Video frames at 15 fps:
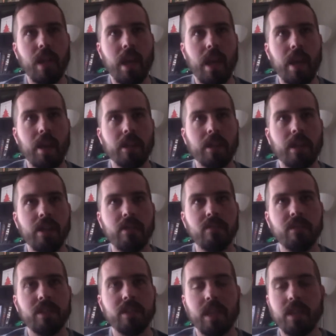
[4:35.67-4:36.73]
to add
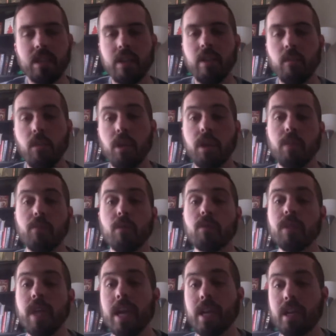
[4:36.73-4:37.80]
kind of a secondary running
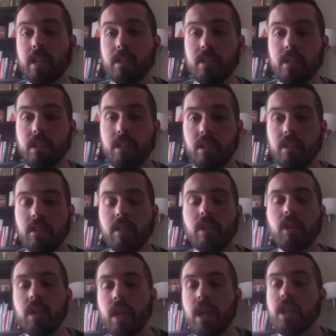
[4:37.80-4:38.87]
protagonist that
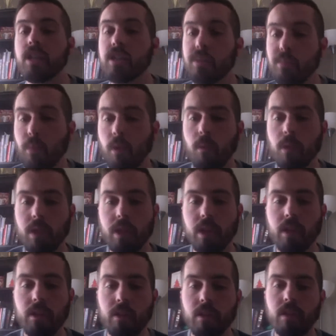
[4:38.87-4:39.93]
they're going to kind of support one
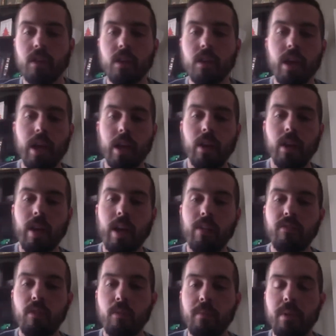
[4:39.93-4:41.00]
another and
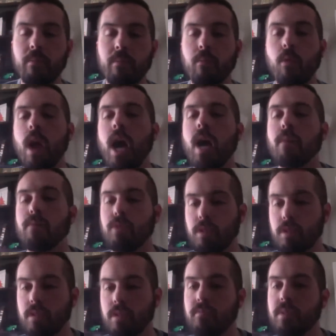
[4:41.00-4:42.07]
allow for more
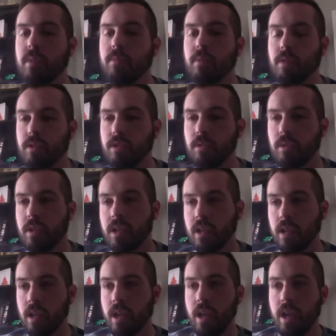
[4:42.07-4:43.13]
options of people as they're
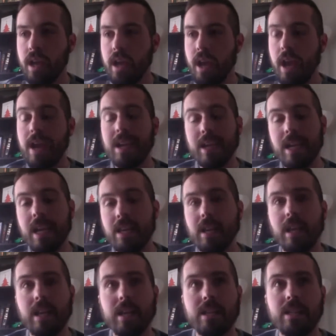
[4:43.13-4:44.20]
reading. And
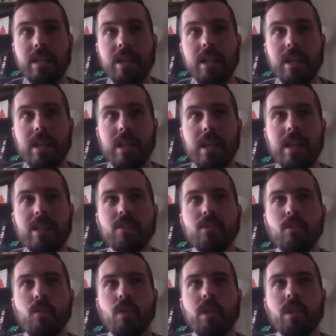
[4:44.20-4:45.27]
again, like I said,
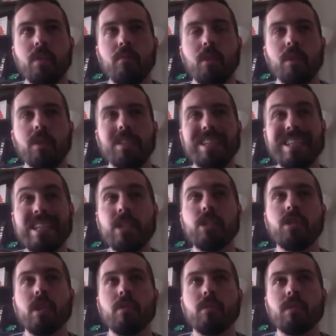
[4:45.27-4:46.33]
each one of the books
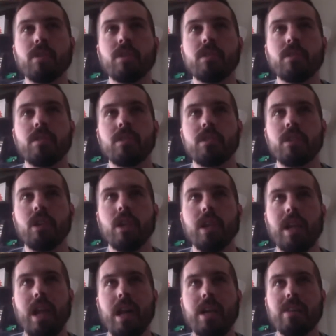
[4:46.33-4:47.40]
initially was
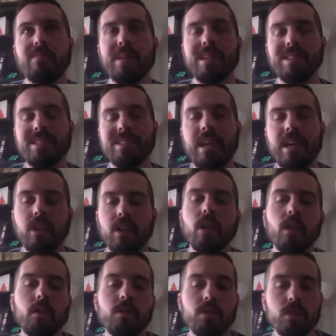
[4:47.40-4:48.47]
going to kind of be a
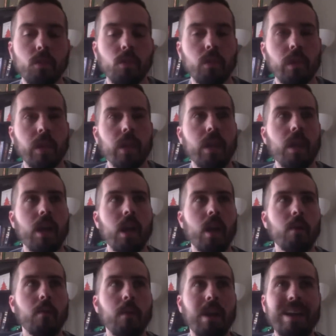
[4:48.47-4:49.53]
standalone story,
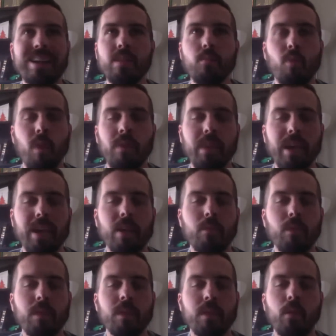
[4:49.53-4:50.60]
but I didn't want that. I
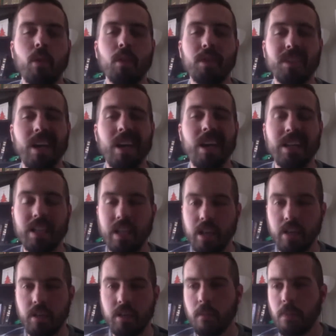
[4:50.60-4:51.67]
wanted them all to tie
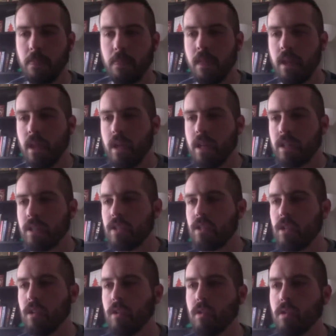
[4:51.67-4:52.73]
together. And
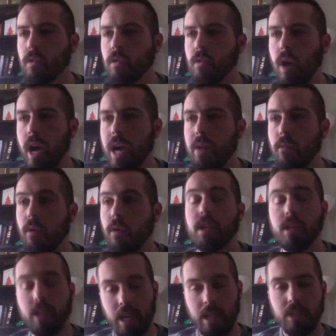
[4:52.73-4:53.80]
so I
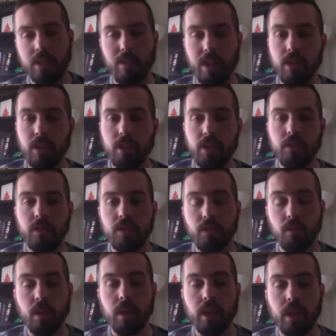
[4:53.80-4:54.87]
wanted, again, to introduce the
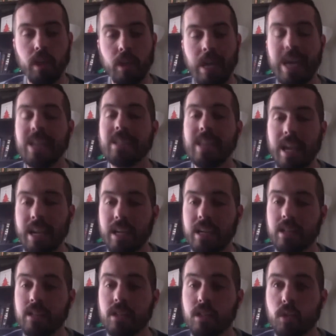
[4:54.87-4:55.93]
running
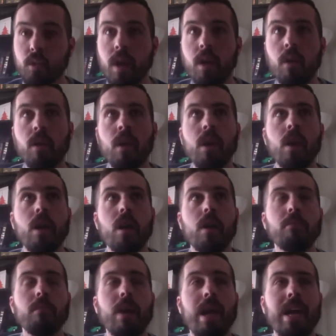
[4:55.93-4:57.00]
antagonist as well.
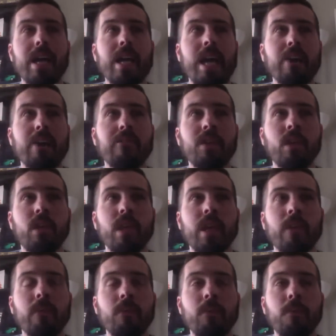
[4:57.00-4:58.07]
And I feel
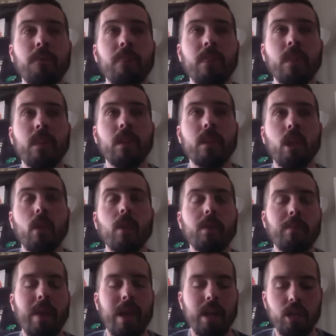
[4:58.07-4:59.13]
that going
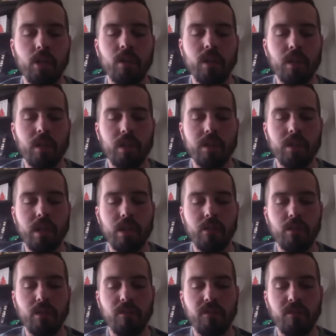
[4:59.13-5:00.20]
back and doing the things that I
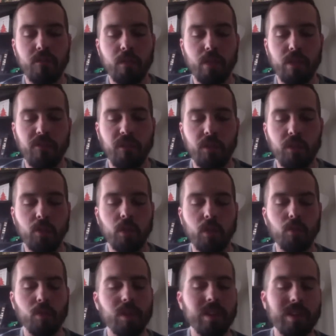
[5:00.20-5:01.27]
did with the first
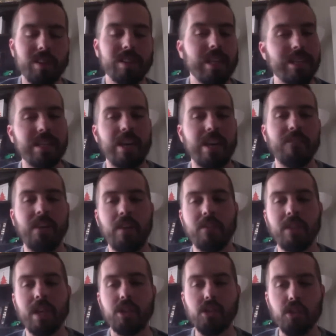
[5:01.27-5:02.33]
one really sets that
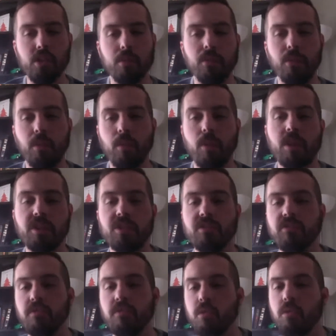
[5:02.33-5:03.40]
foundation to progress
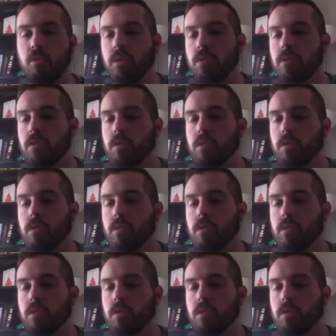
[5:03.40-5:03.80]
forward